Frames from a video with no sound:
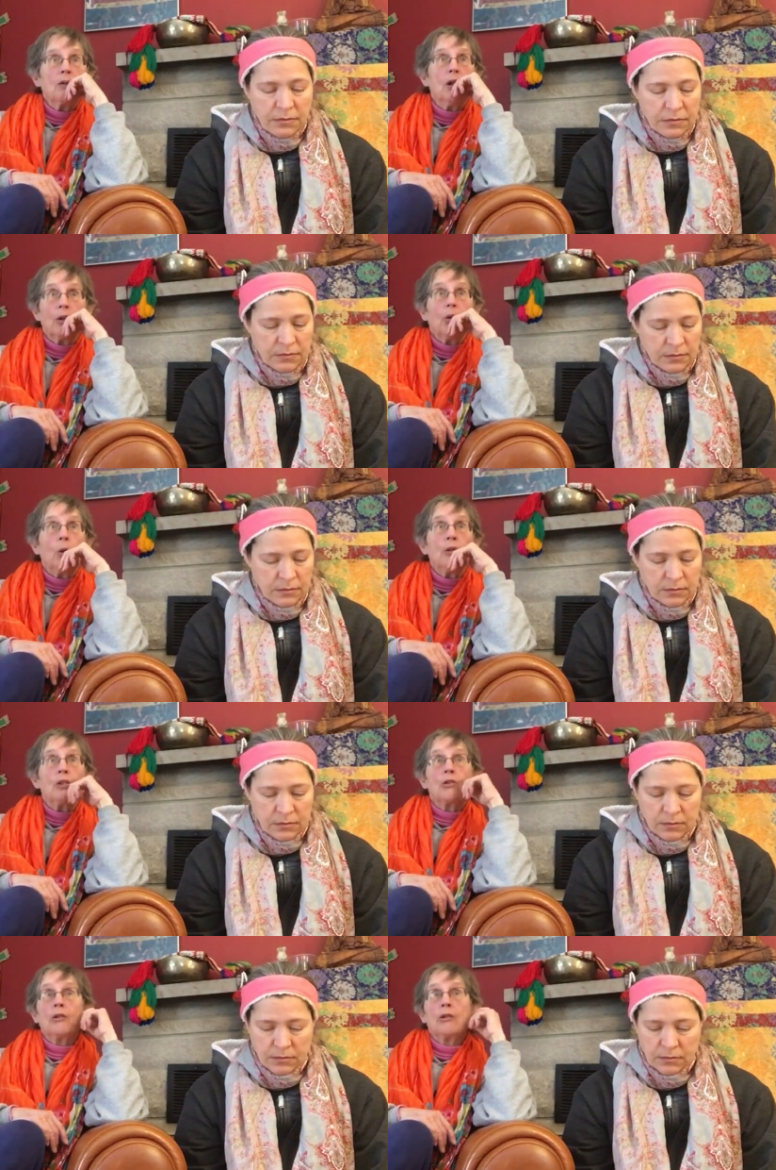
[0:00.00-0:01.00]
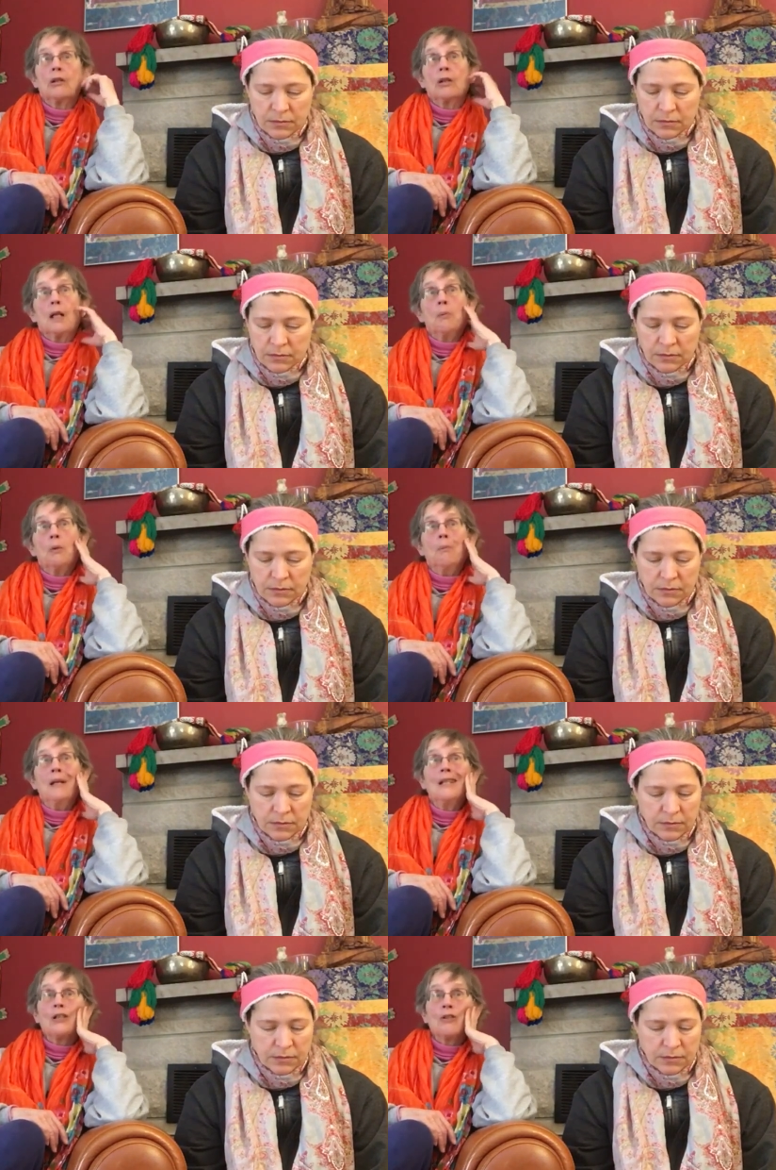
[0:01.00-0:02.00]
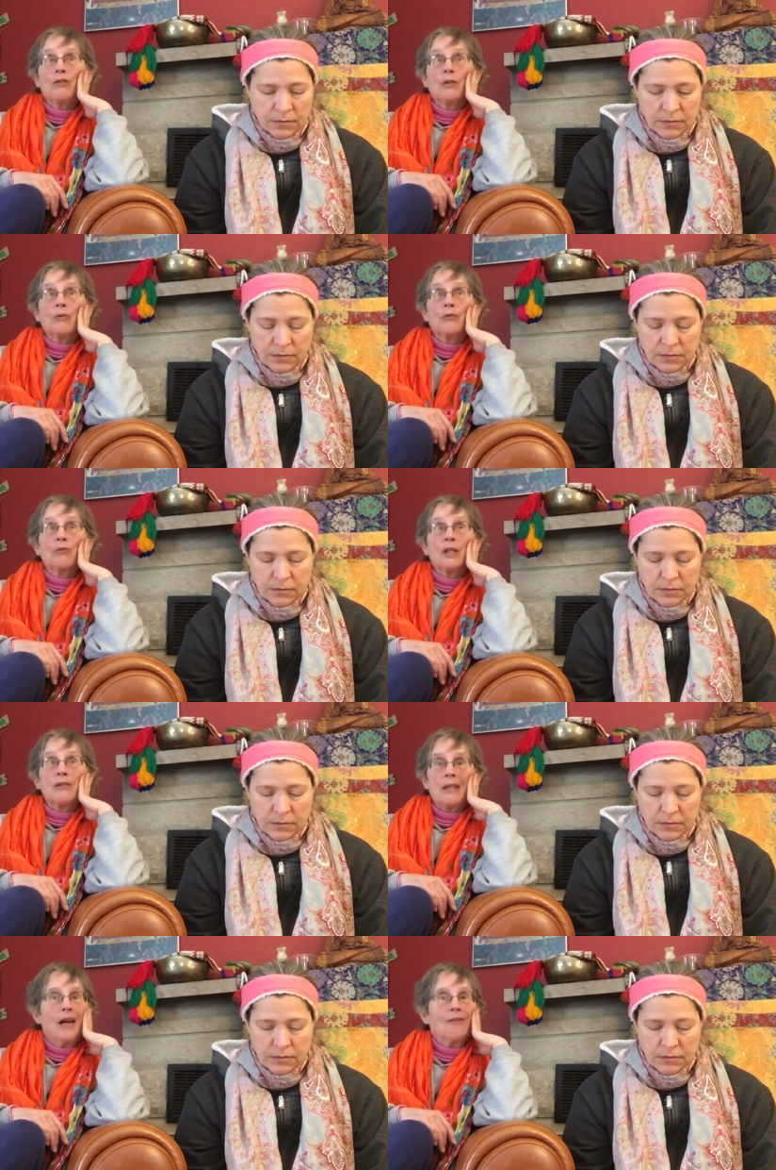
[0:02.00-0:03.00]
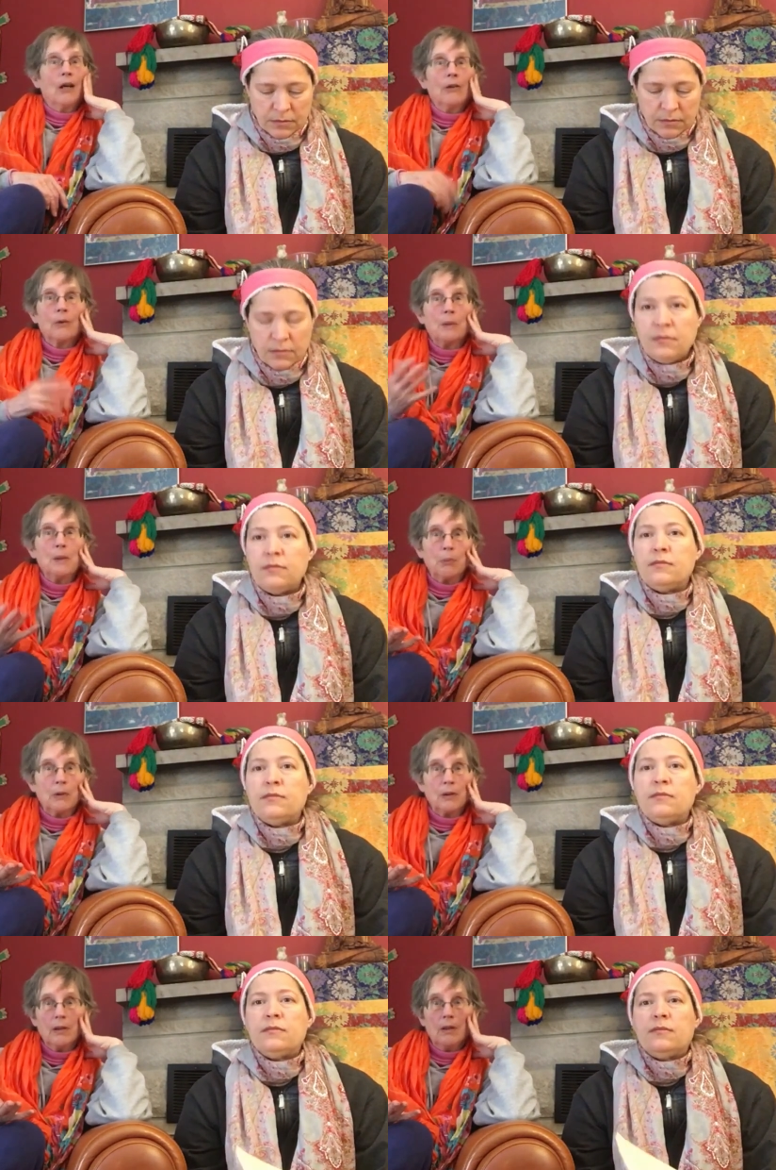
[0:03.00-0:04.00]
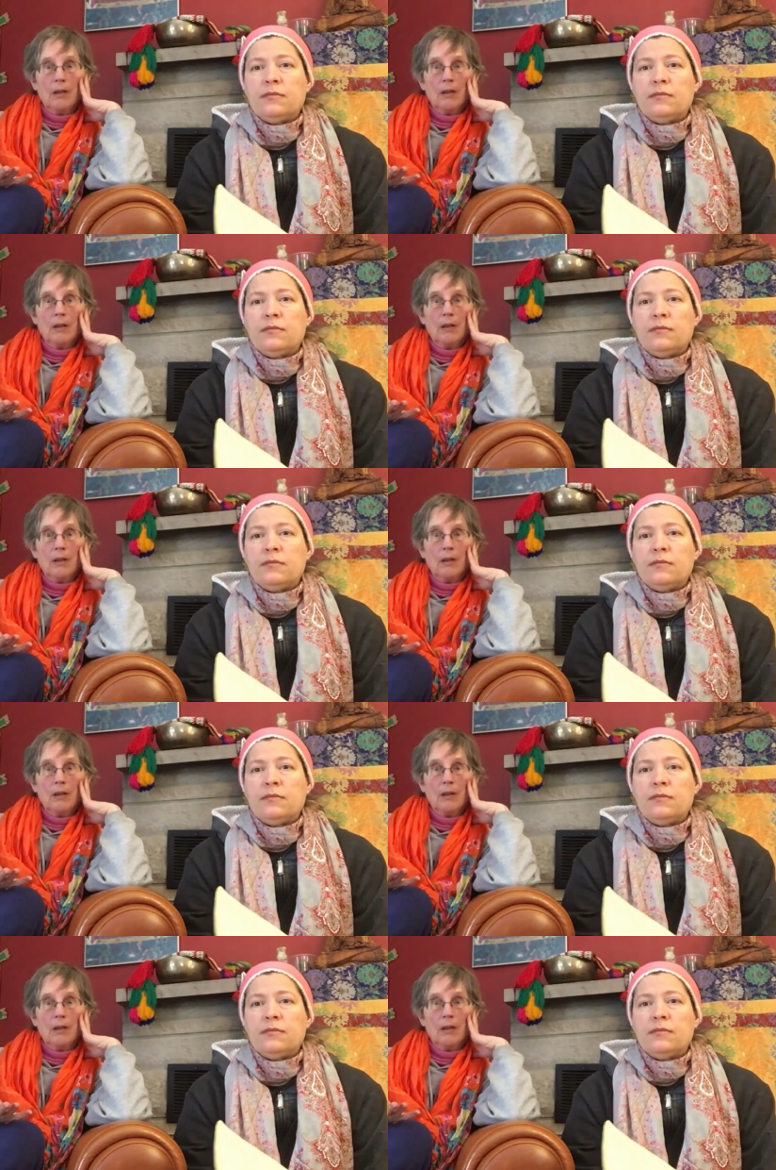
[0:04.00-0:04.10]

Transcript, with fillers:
Speaker 1: you know, it only took a couple months for for us to have hundred people